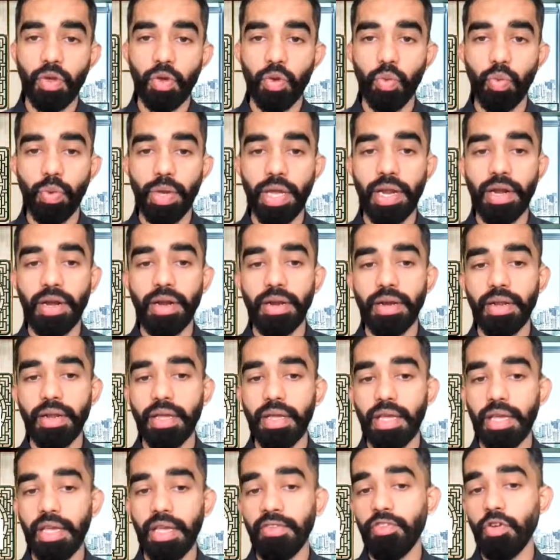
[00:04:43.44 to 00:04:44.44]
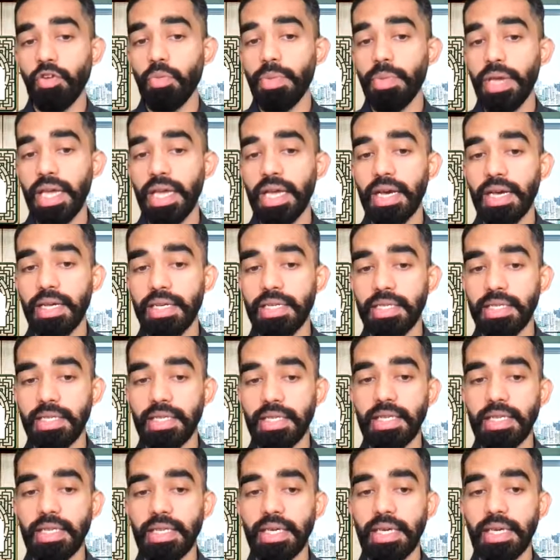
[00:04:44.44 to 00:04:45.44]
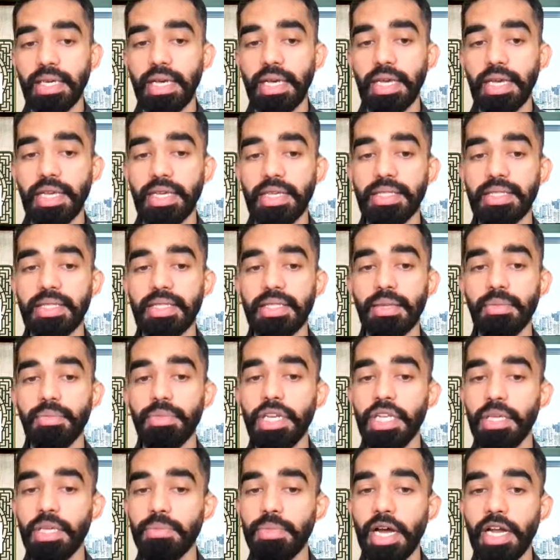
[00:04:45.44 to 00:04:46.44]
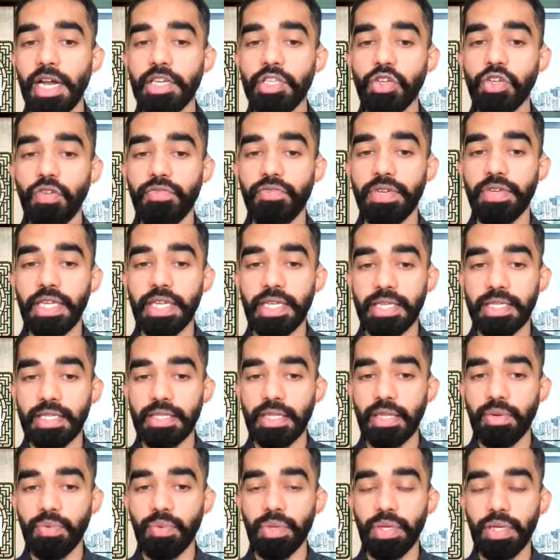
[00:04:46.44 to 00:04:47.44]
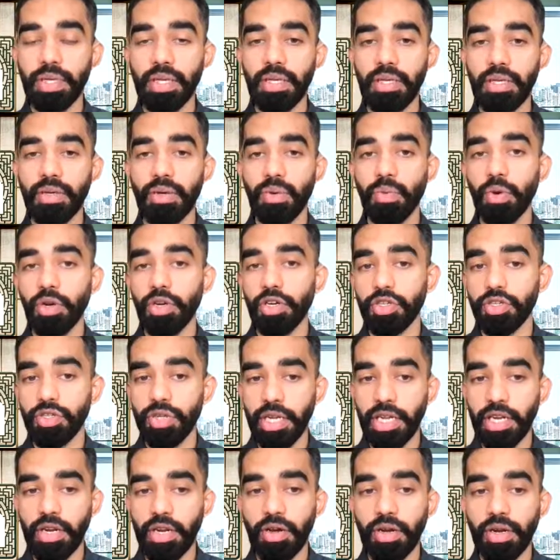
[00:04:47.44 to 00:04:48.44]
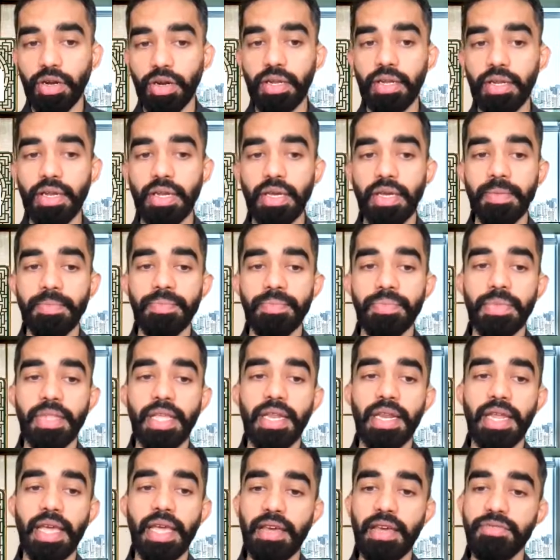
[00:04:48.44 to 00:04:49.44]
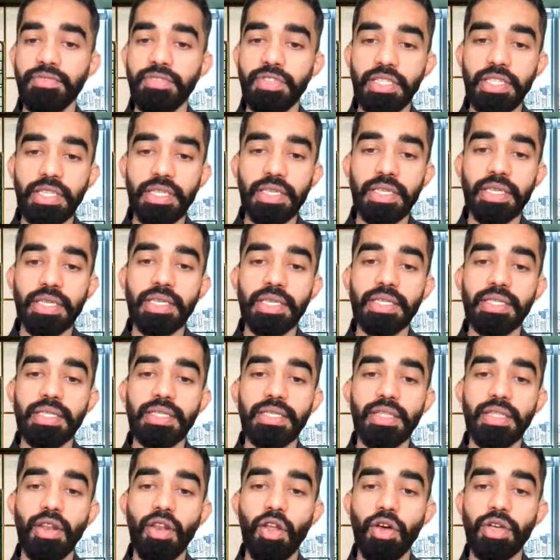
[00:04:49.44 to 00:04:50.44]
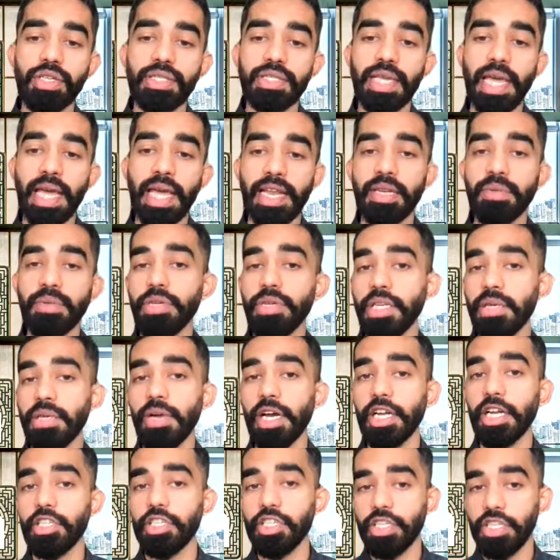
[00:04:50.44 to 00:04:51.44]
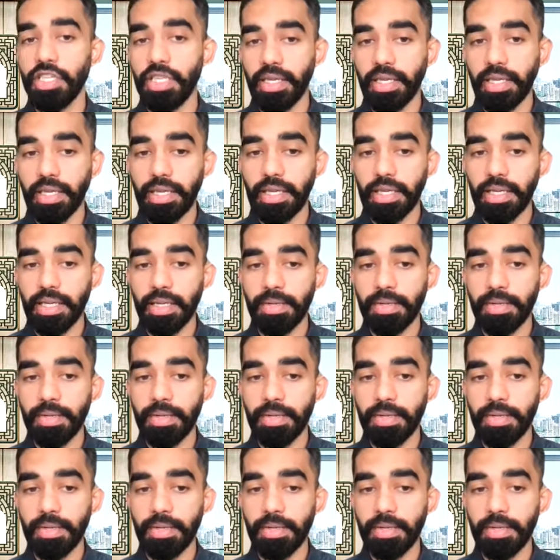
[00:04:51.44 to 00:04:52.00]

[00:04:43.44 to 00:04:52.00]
where if omega t is the mini batch of data that we want to train on, then ft is the loss at mini batch t.